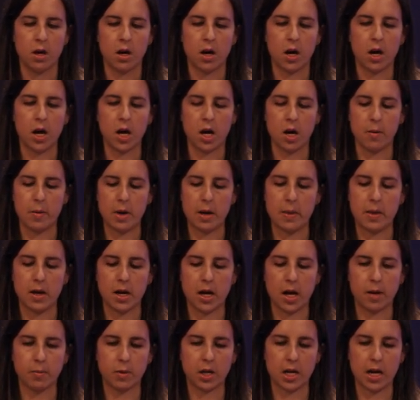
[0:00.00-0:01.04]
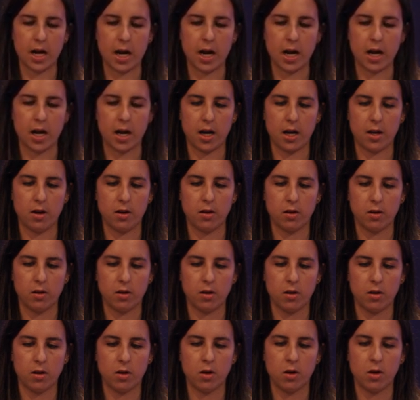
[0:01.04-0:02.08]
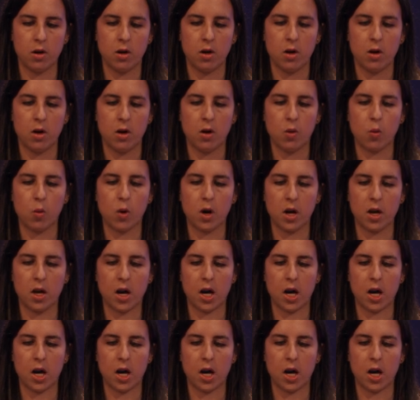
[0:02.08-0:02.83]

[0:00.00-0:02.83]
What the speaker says: And then I'm going to add one